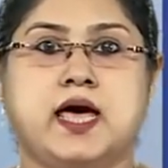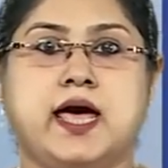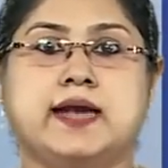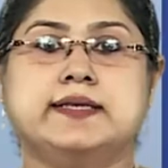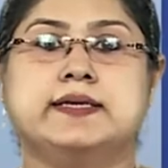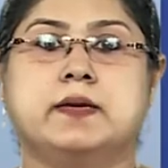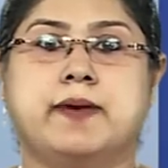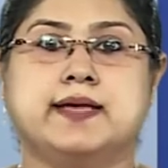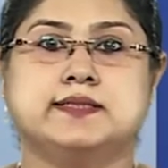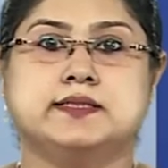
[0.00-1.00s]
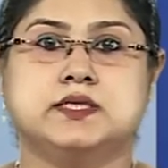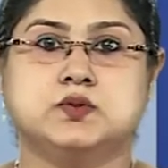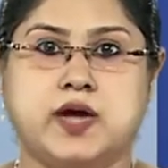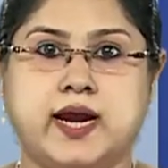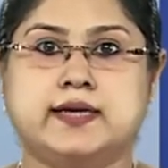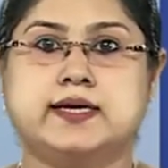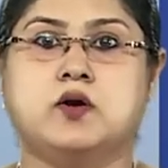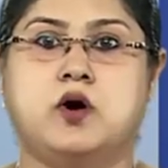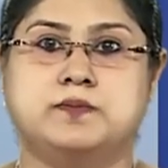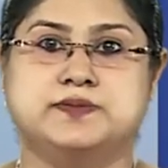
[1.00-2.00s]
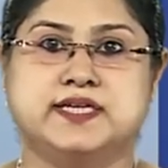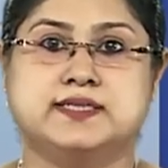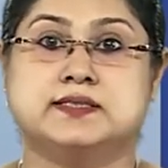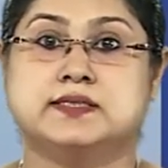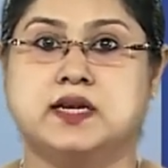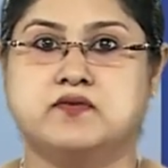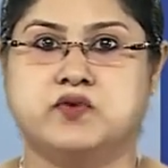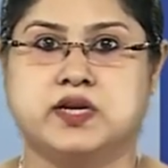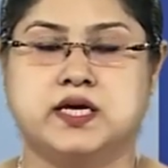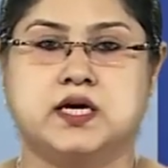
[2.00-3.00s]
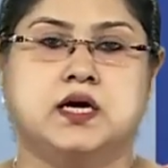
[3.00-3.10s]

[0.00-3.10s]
and the capacity to handle objects skillfully.